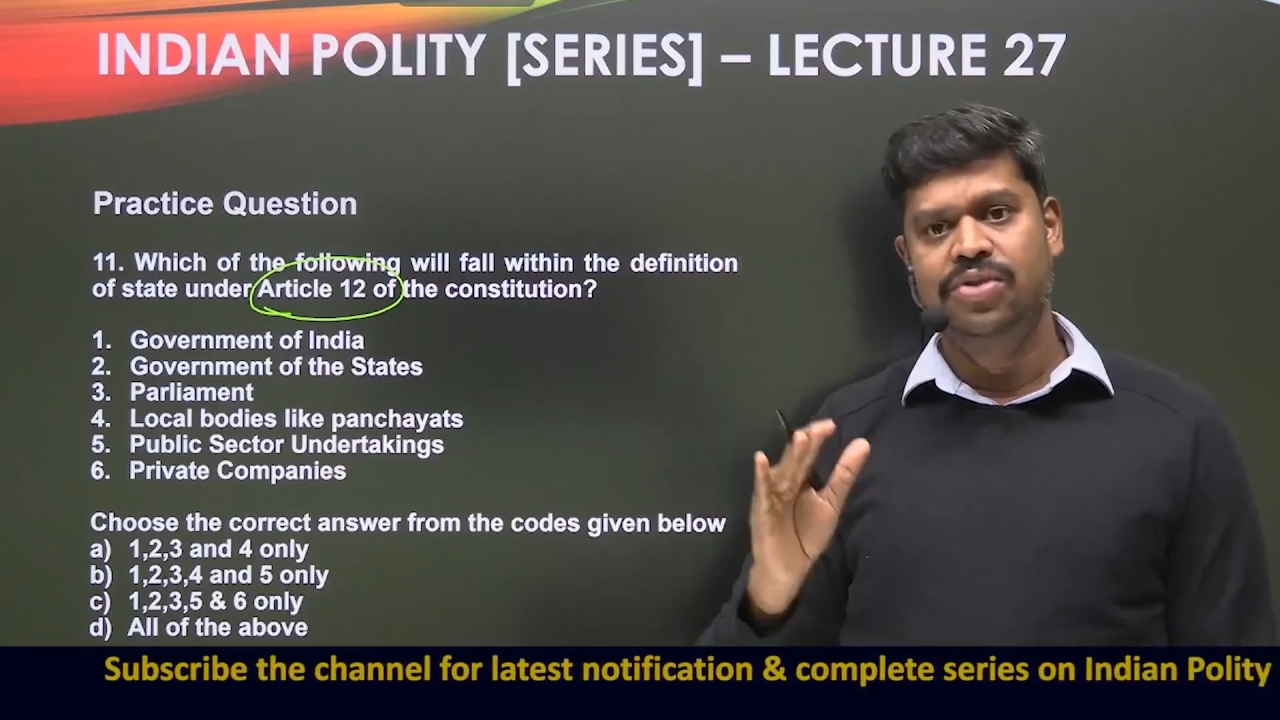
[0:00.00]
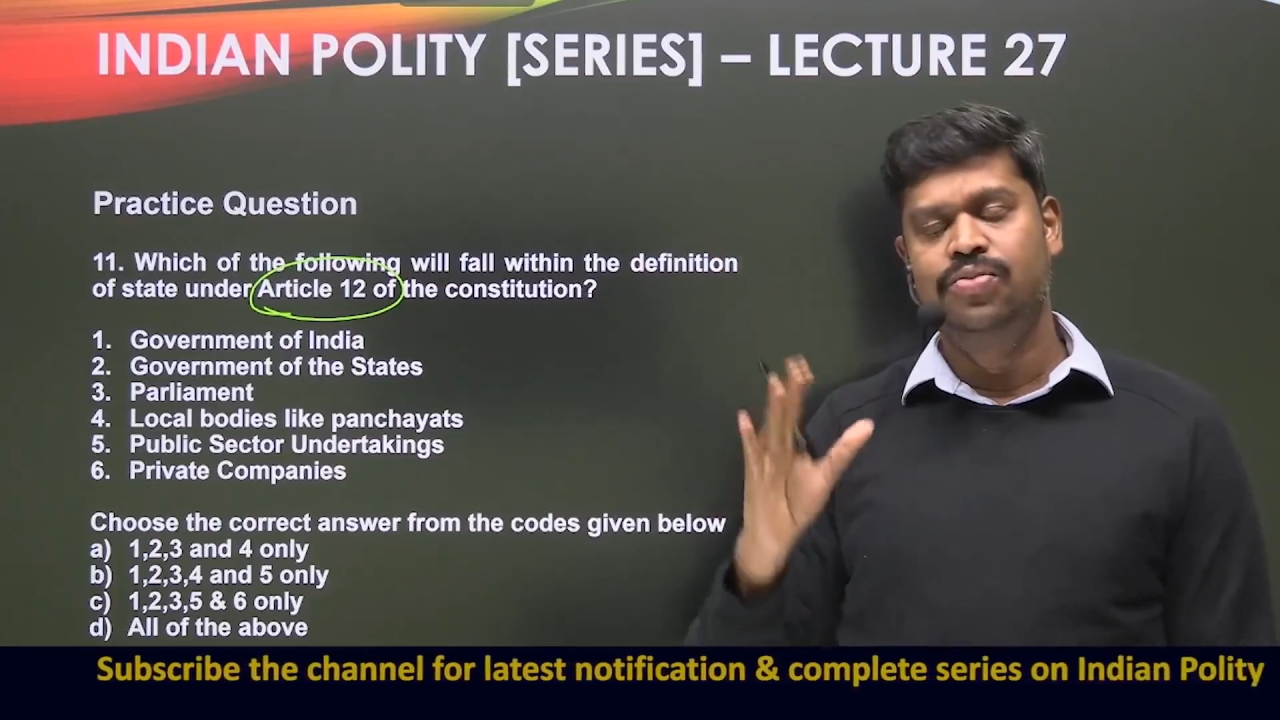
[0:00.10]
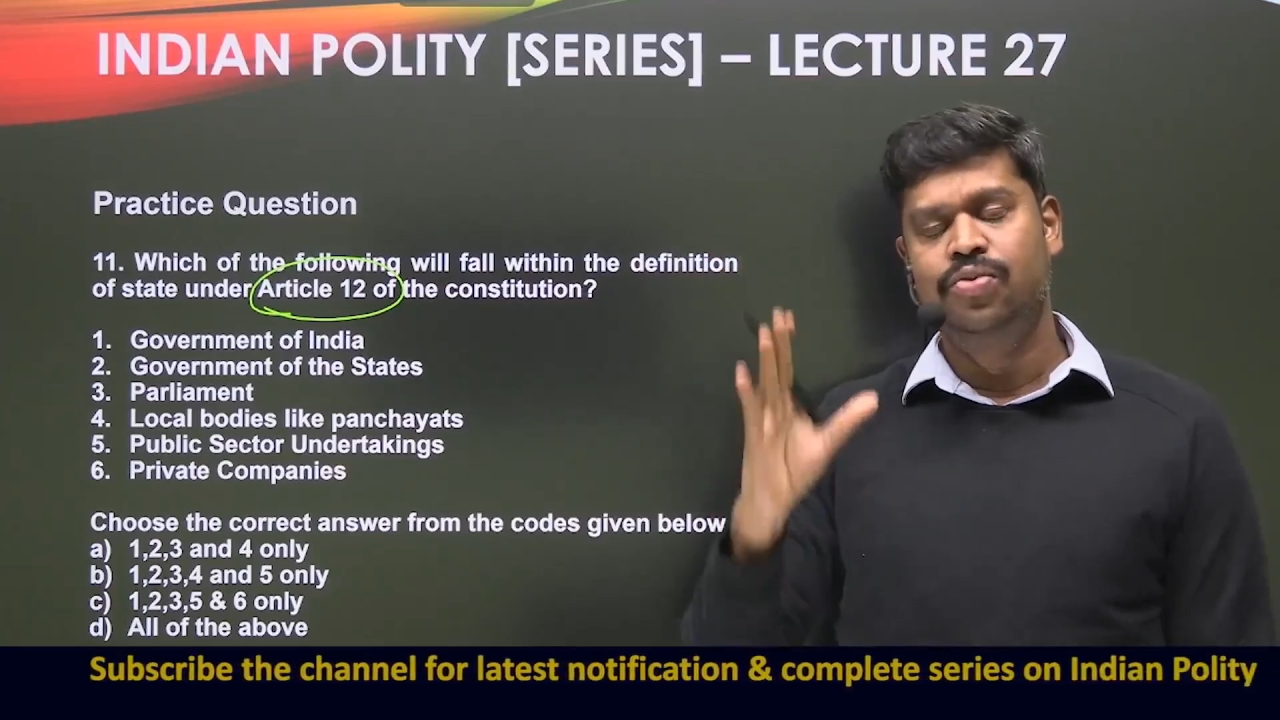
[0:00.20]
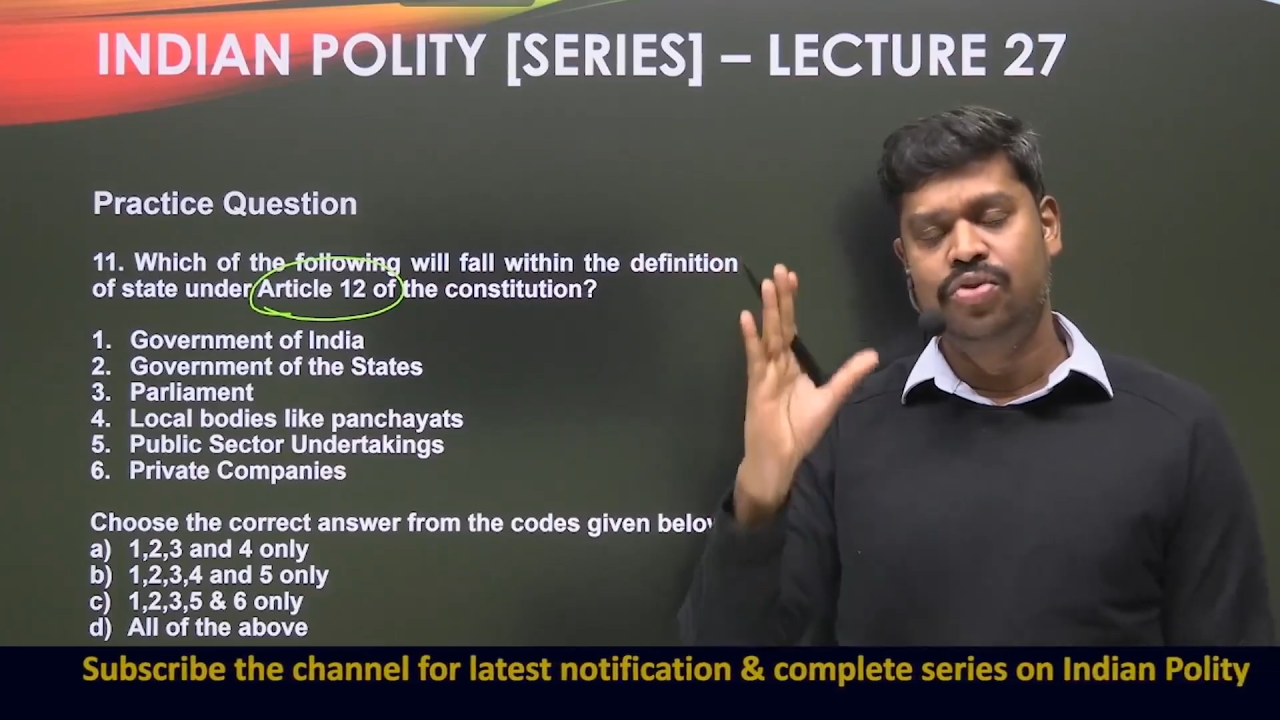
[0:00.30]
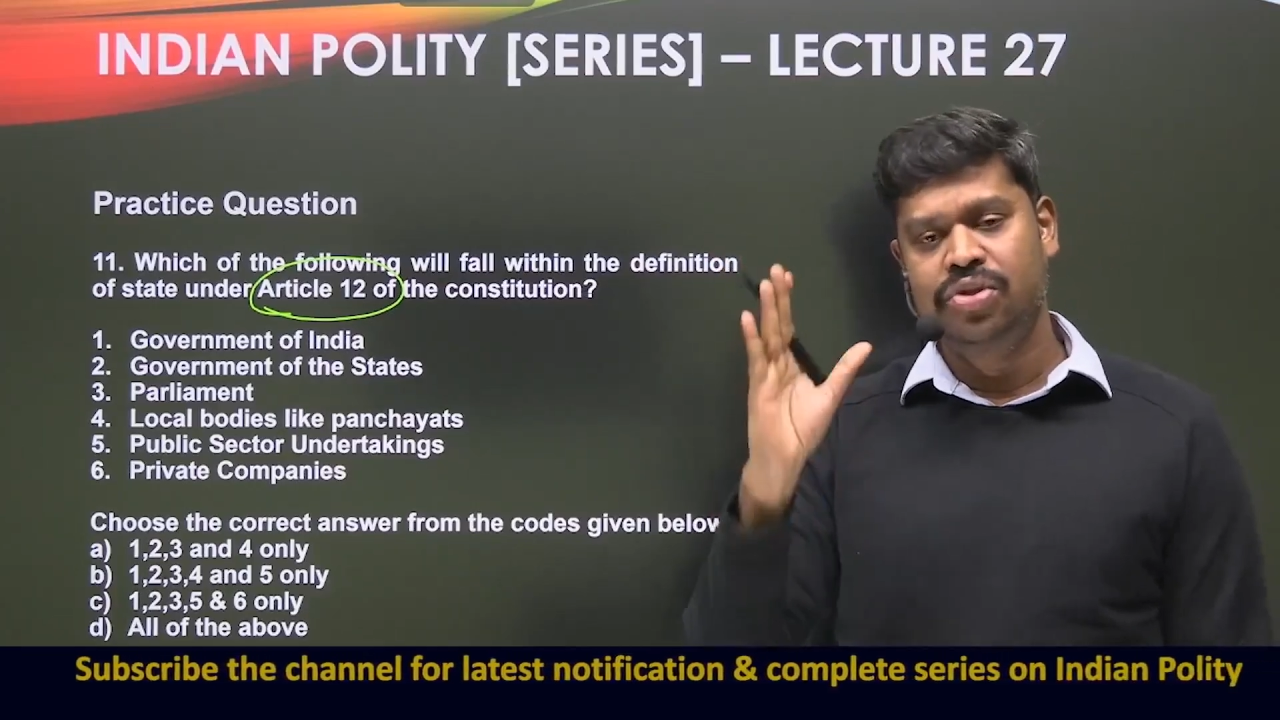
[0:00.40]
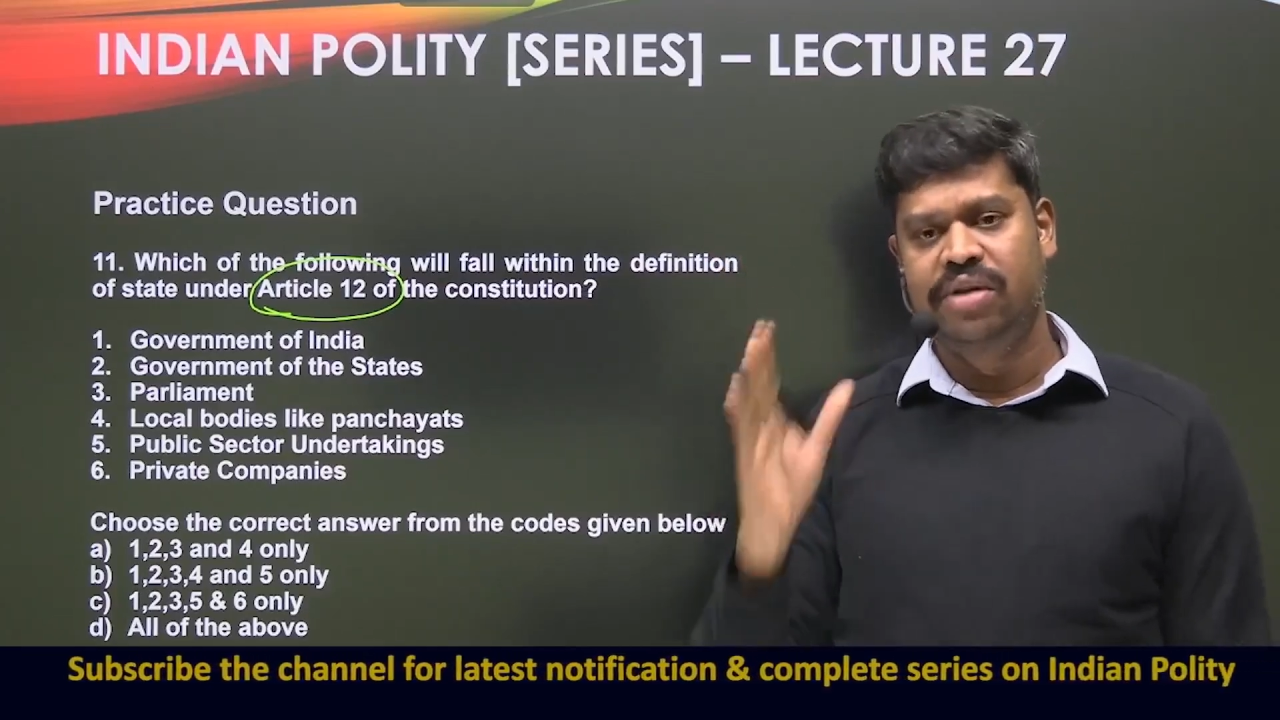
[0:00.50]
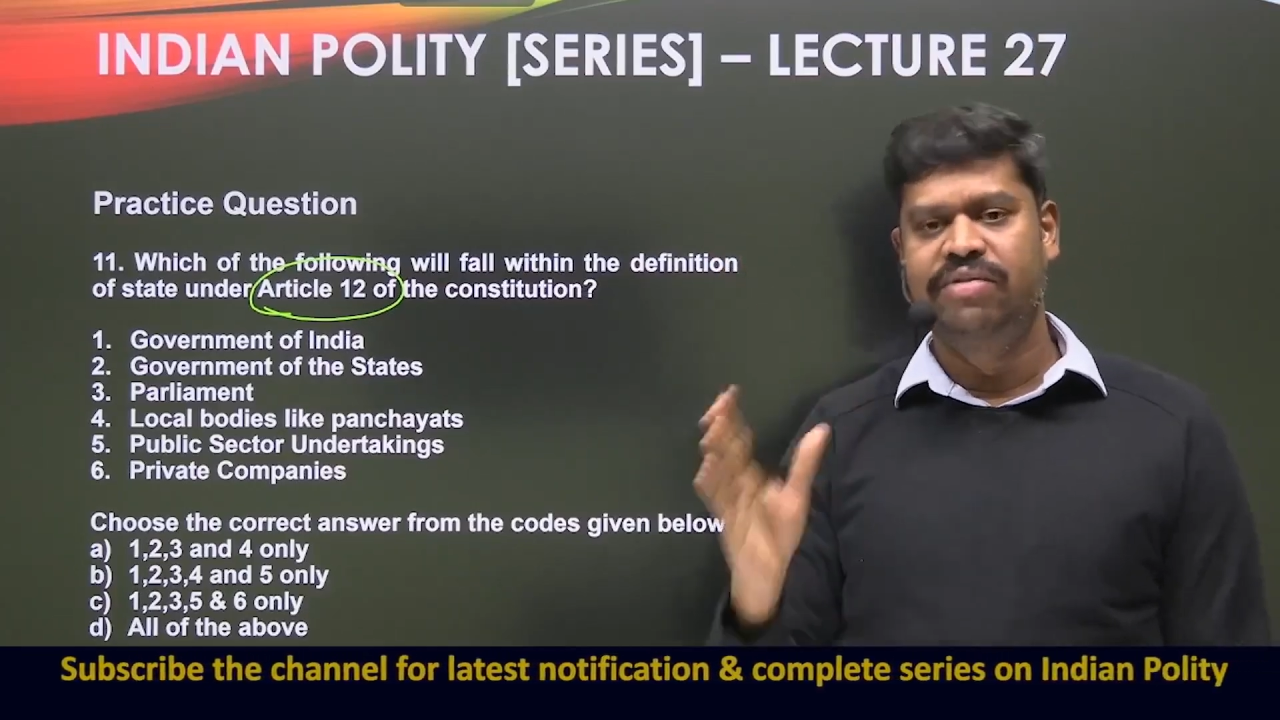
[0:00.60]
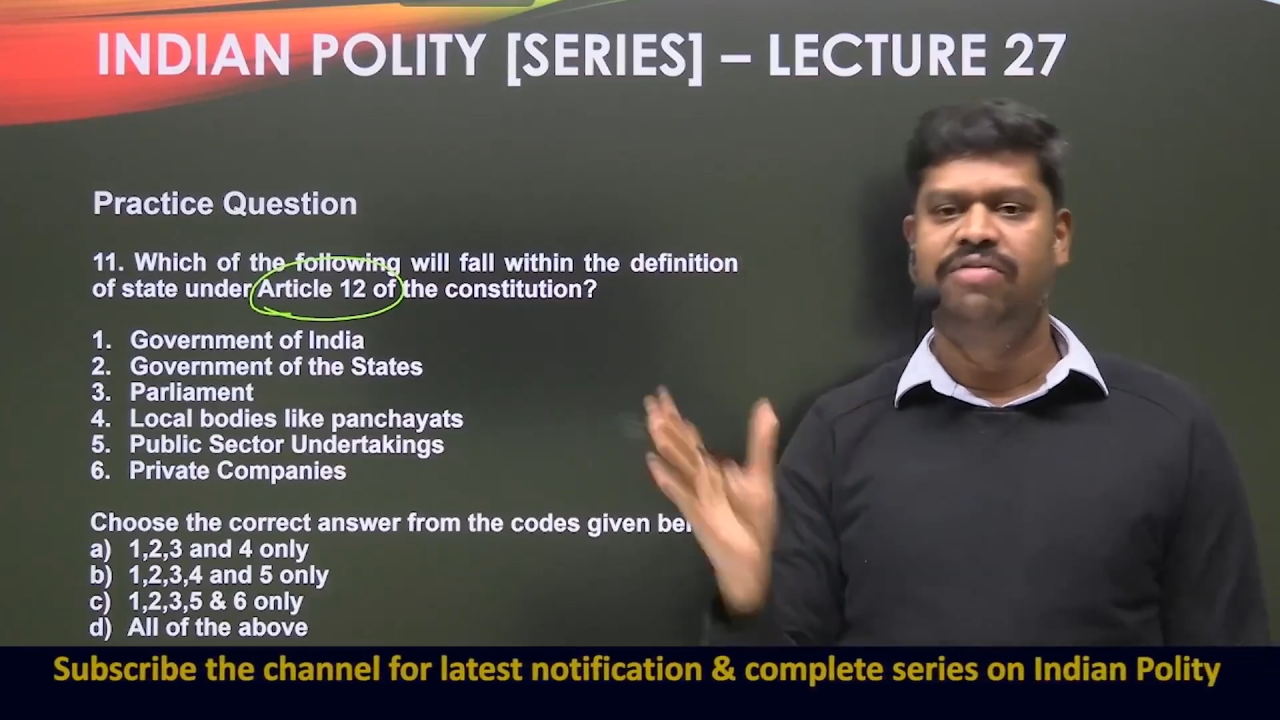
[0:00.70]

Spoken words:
most of the